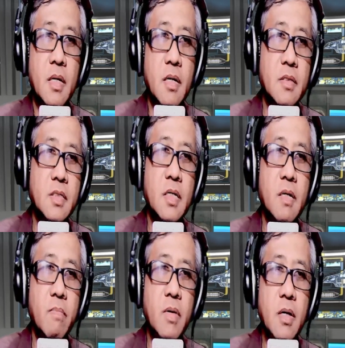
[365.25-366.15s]

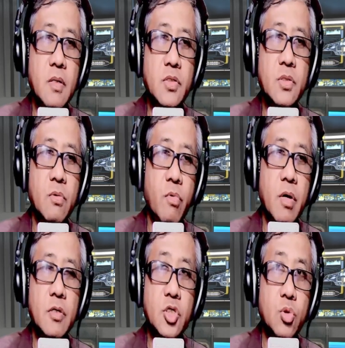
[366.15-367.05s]
sink means
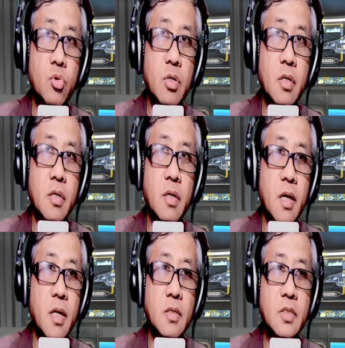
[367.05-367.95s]
where sugar
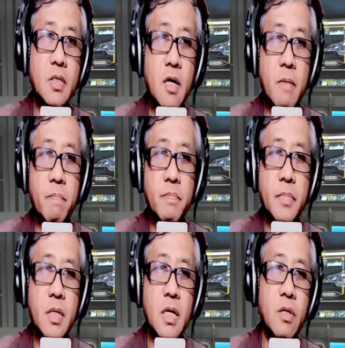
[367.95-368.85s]
ends up,
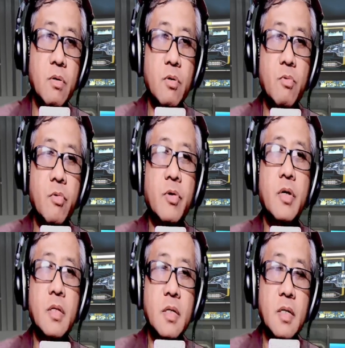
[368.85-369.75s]
either where
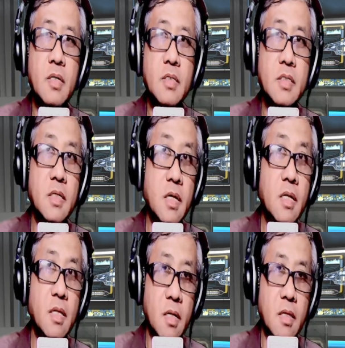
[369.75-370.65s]
it is
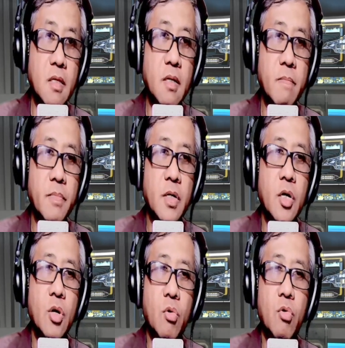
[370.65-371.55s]
needed
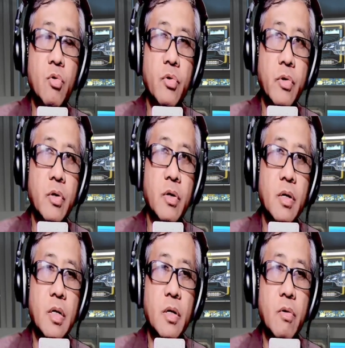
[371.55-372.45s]
or
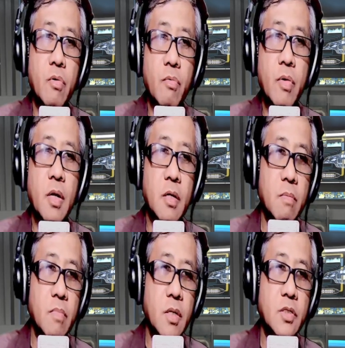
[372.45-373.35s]
will it
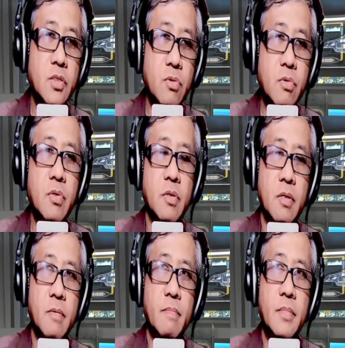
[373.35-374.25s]
be stored.
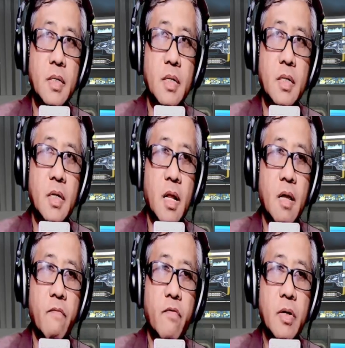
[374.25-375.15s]

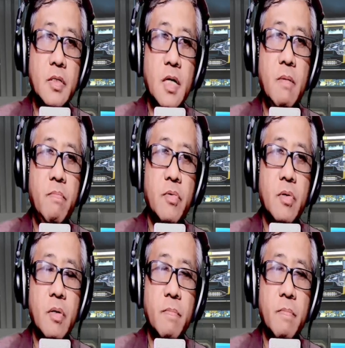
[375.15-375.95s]
Like for example,